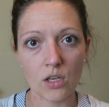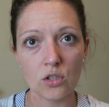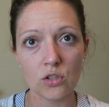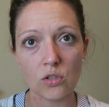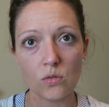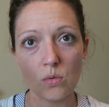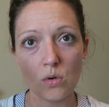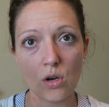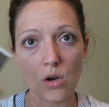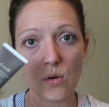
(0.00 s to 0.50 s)

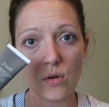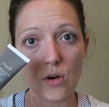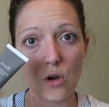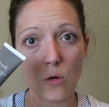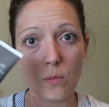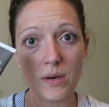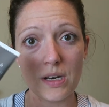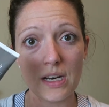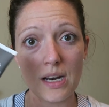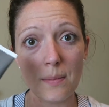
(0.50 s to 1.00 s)
So we'll go and
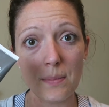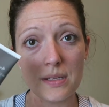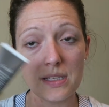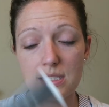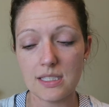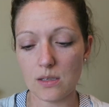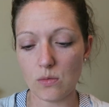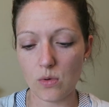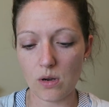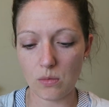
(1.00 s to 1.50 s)
open it up and
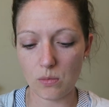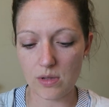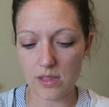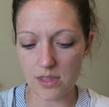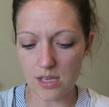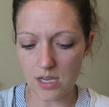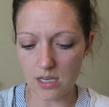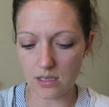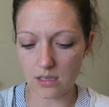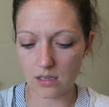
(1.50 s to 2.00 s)
see what we
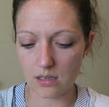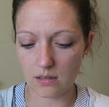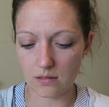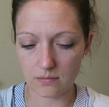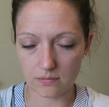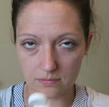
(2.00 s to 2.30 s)
think.